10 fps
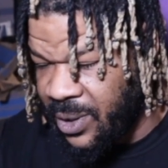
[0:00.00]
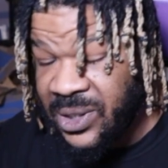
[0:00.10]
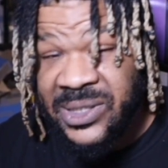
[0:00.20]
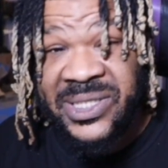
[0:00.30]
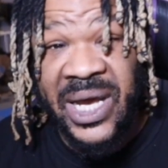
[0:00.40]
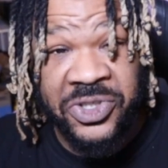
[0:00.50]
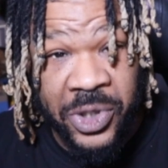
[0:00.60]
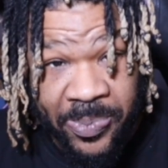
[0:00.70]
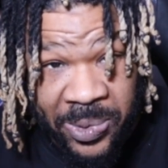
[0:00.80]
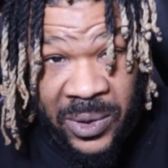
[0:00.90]

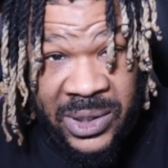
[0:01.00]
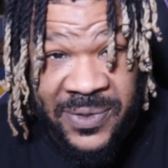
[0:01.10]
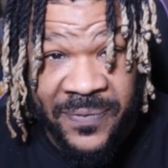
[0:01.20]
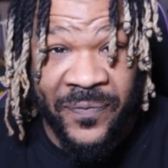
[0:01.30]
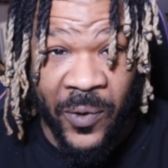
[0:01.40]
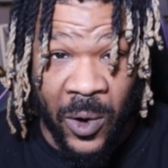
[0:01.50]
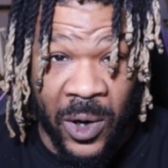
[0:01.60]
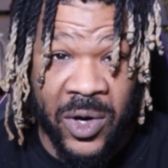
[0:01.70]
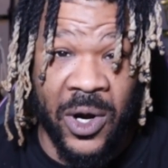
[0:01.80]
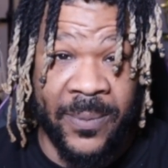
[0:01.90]
Tetraploids, four
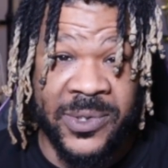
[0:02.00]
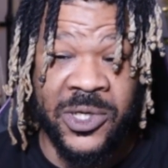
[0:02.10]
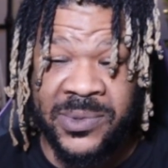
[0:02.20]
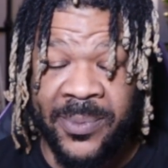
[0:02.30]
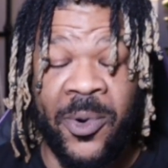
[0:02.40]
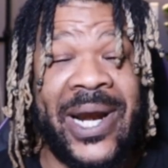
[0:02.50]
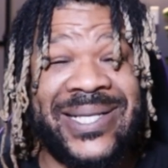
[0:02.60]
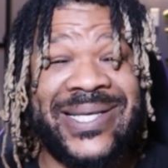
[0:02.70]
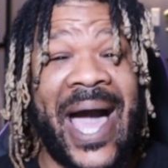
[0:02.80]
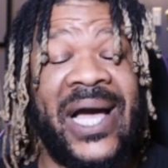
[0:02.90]
chromosomes or more. That's
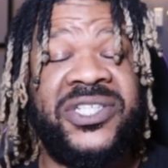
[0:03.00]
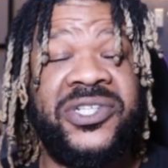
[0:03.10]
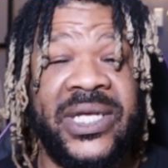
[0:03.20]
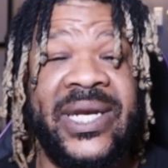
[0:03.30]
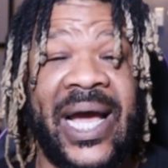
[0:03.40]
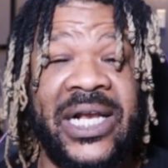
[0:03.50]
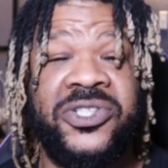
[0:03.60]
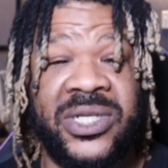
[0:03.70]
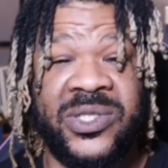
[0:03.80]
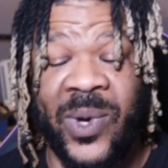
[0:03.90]
actually natural
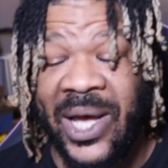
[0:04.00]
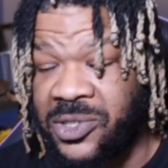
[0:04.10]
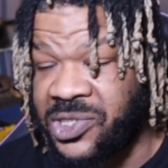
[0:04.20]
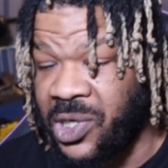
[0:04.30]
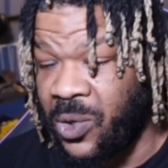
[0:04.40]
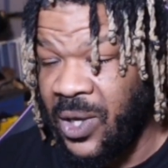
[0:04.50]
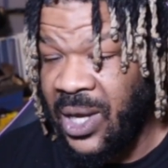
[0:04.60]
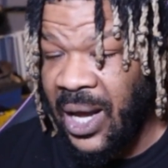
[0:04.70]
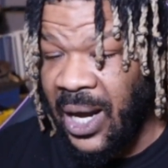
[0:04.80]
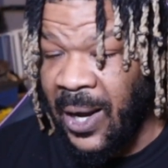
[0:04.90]
as well. So
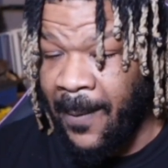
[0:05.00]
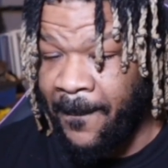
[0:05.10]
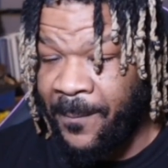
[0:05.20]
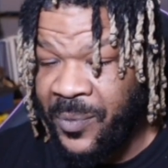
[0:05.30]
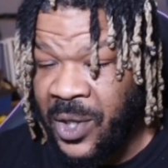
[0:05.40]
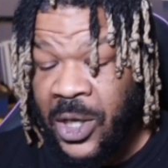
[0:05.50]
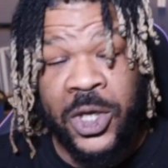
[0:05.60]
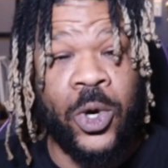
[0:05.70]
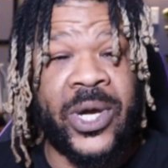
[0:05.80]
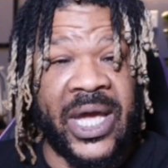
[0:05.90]
um, you
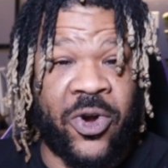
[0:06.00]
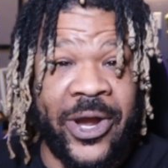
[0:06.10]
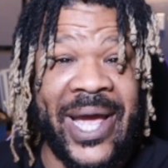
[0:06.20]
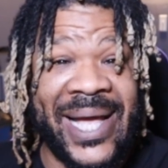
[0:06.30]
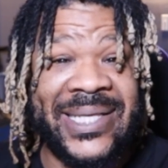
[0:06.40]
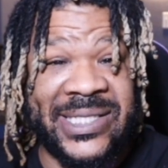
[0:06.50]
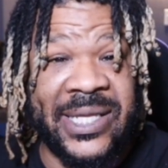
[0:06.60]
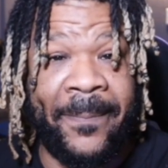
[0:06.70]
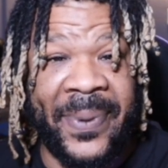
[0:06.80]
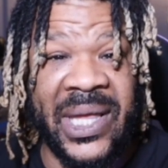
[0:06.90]
can create
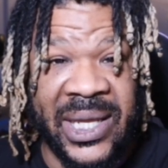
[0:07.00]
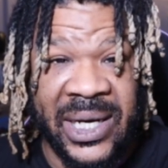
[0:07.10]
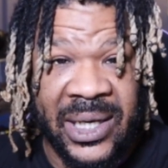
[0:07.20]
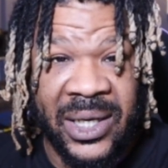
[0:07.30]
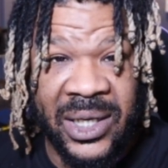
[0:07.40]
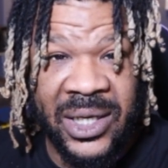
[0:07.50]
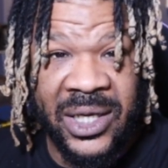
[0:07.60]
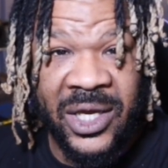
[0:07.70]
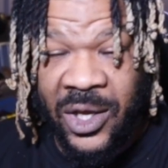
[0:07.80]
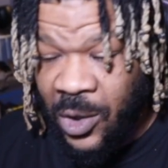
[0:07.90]
stability
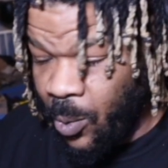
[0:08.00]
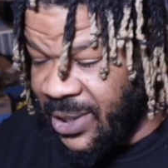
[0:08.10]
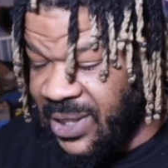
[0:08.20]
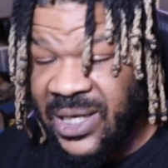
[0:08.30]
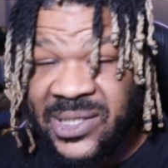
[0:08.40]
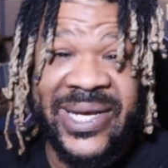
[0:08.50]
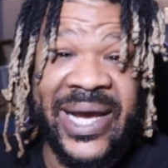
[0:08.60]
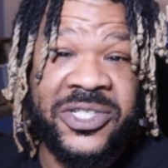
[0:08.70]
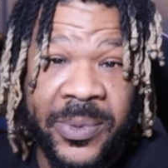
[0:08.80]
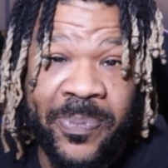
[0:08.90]
within
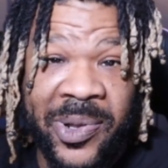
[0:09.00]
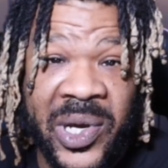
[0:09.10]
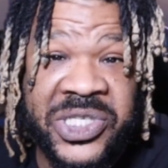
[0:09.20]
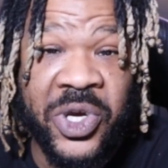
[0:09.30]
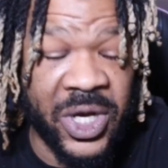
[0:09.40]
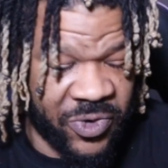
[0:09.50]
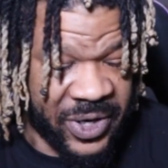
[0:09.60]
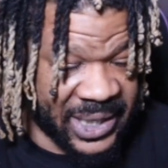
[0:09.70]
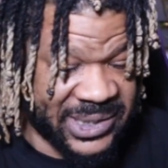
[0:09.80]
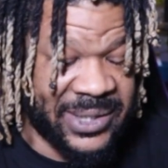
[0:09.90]
tetraploids. You can
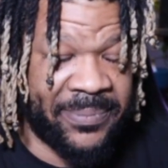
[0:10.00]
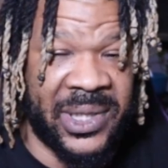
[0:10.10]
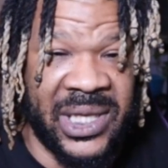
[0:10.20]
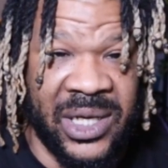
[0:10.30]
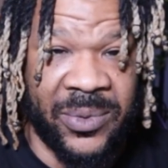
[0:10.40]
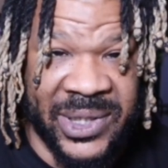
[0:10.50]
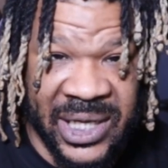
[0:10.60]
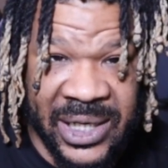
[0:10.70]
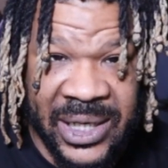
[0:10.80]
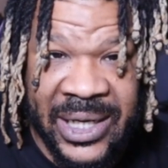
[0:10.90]
create stability
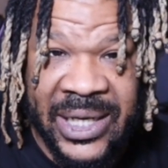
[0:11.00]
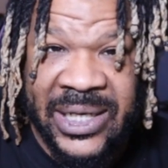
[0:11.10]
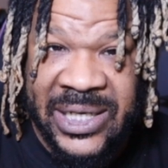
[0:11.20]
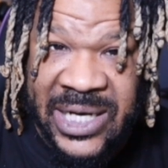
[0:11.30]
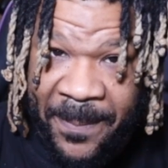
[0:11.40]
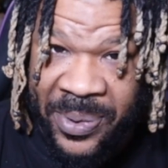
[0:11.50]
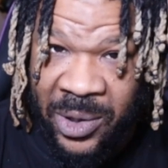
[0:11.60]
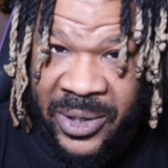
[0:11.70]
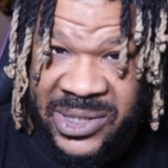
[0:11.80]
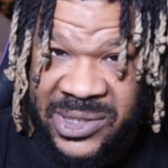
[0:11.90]
within
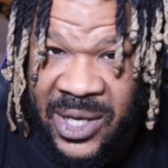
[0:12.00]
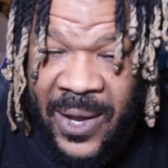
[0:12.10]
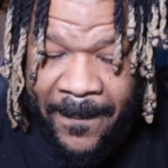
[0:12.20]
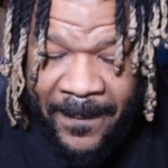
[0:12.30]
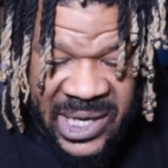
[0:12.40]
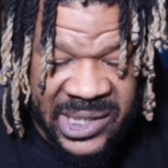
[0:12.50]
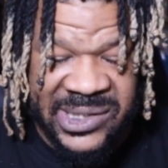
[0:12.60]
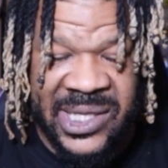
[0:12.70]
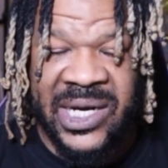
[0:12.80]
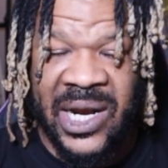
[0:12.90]
diploids because the
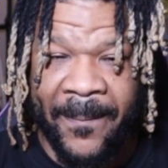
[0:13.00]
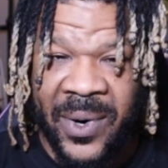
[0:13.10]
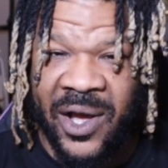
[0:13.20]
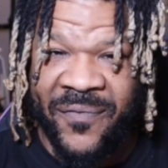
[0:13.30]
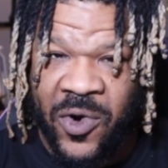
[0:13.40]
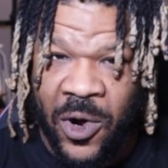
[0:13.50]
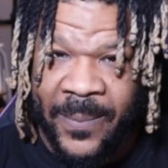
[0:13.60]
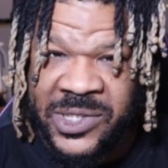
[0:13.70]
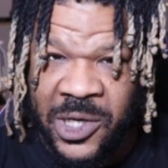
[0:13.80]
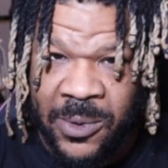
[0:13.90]
number of
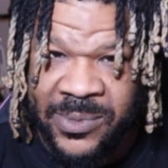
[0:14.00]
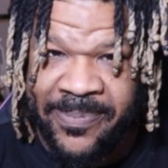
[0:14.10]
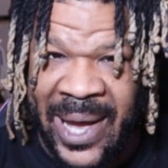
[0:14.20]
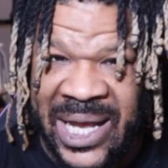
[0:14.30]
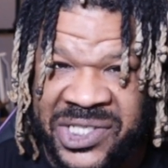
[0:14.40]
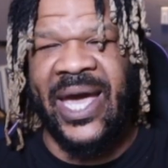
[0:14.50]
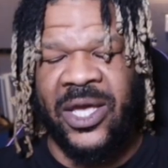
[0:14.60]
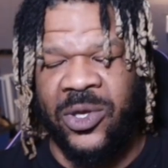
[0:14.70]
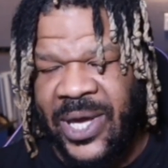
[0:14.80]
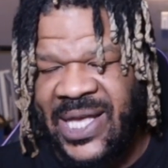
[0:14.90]
chromosomes match up. You
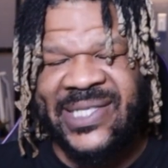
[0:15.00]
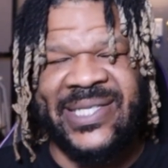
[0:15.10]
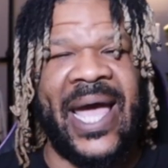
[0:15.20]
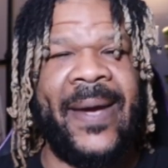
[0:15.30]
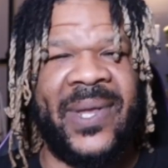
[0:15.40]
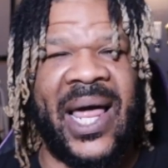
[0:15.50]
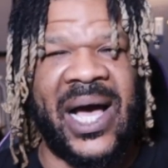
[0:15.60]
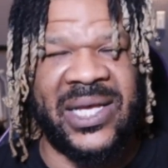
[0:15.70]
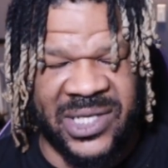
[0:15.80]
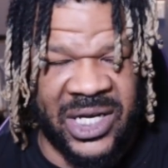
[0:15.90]
can't
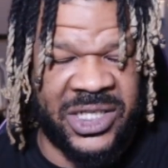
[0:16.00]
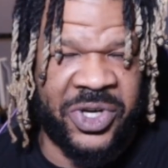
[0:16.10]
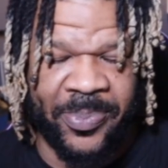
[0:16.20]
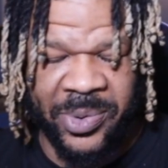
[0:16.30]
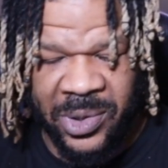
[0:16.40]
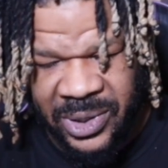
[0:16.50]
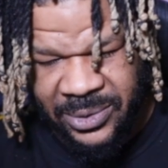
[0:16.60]
stabilize a triploid.